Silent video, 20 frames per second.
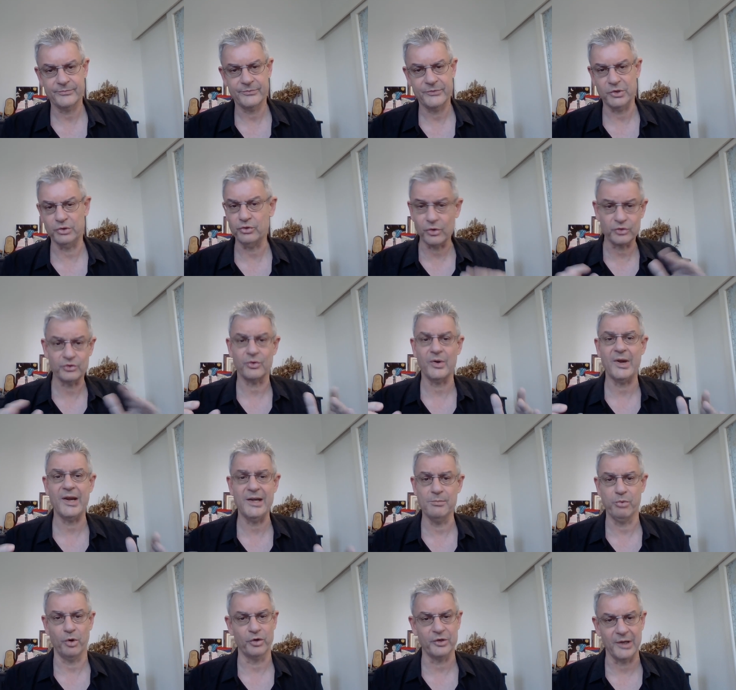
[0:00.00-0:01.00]
You talk to
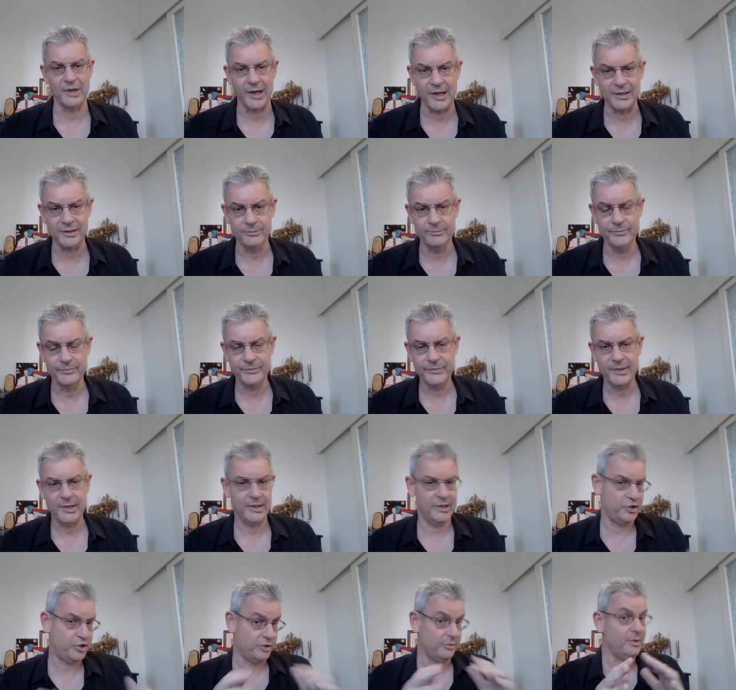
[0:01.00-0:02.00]
any borderline
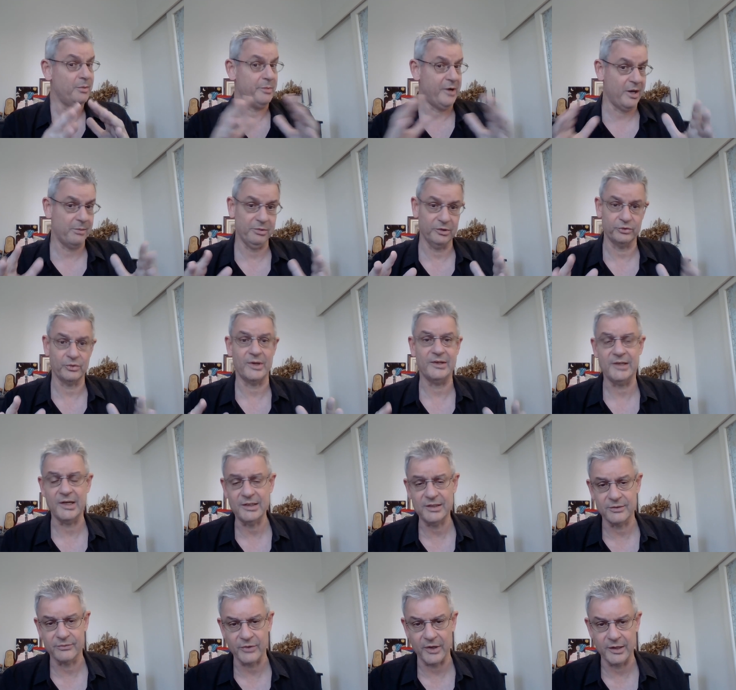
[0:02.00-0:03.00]
and she will be able to
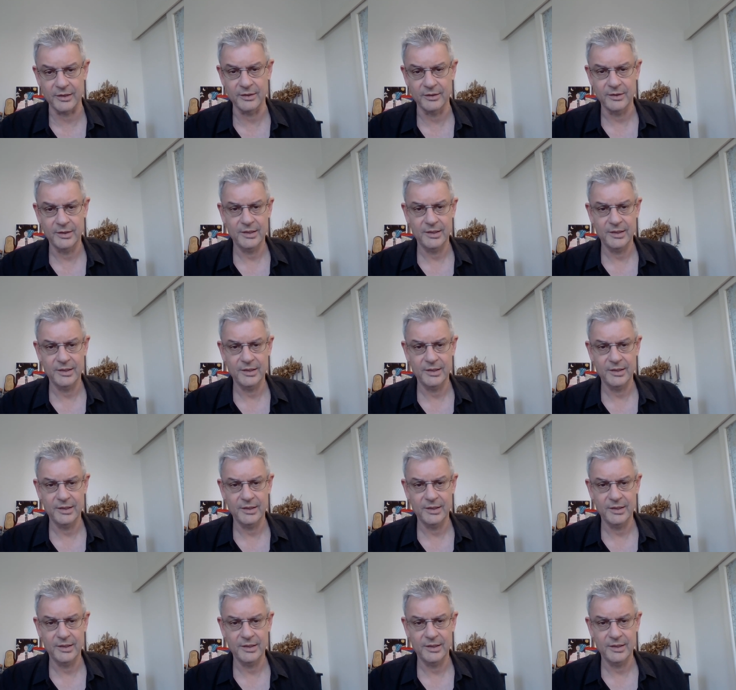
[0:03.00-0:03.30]
identify